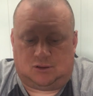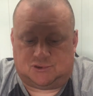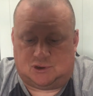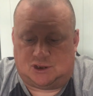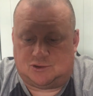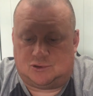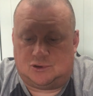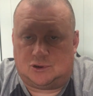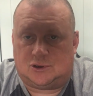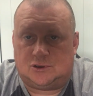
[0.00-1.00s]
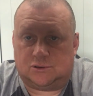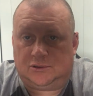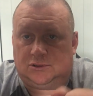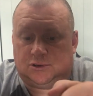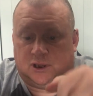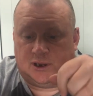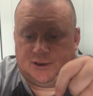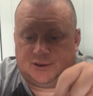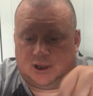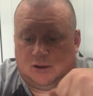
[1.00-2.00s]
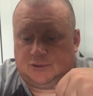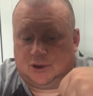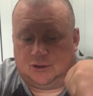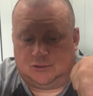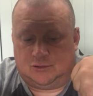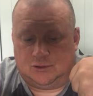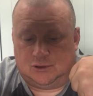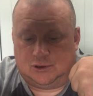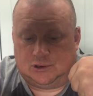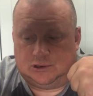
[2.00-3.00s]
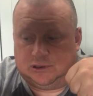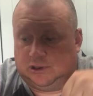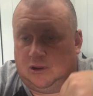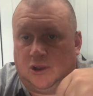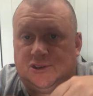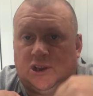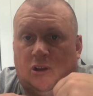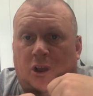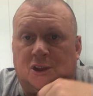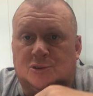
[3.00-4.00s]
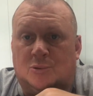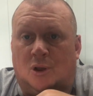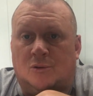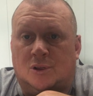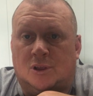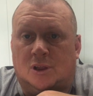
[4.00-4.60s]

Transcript: I'll tie it to a hook and I'll do line to line as well,